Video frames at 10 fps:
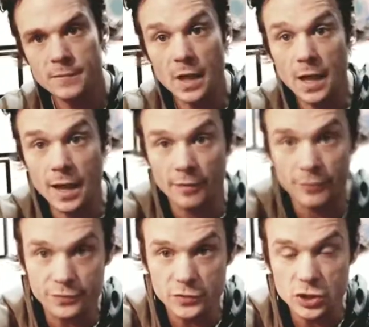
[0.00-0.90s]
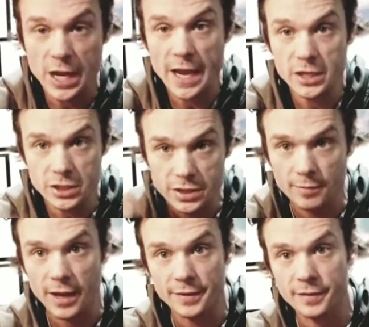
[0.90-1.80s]
have changed in
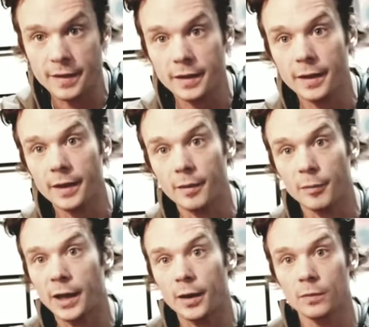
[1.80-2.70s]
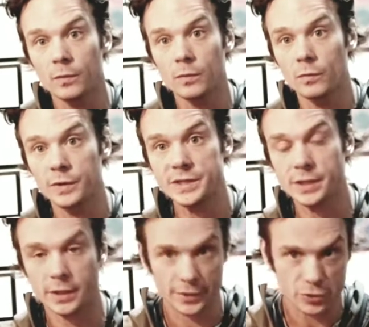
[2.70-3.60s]
my thinking about
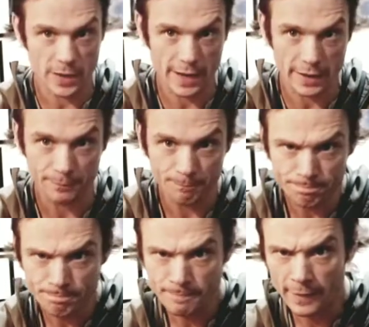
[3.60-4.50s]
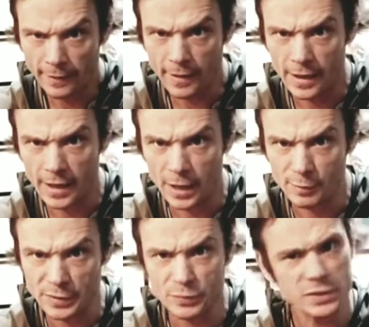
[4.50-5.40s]
recently in training.
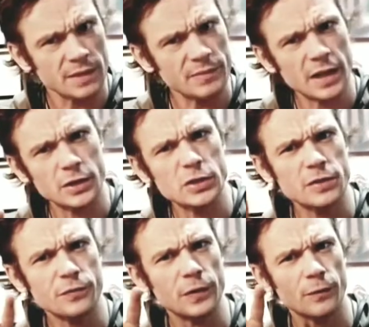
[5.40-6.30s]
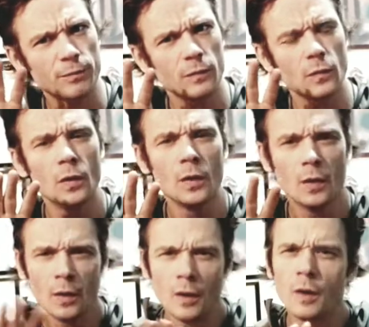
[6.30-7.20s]
It was something that I used to feel
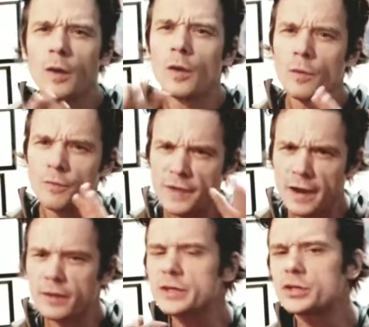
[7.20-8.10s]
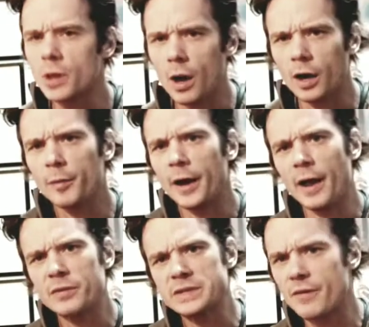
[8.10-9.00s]
fairly strong about.
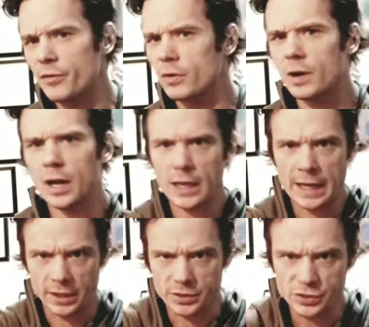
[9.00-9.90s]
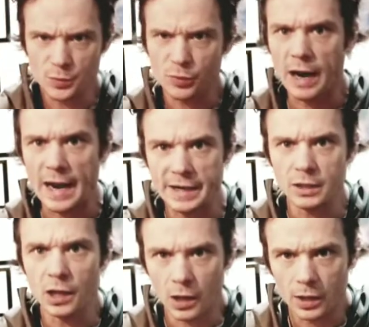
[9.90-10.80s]
I was never like a super
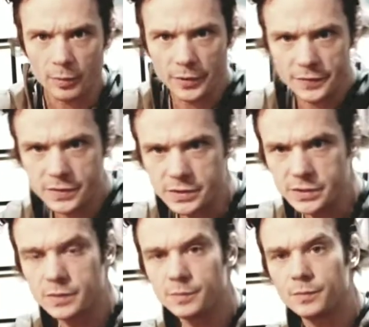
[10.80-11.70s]
ideologue about this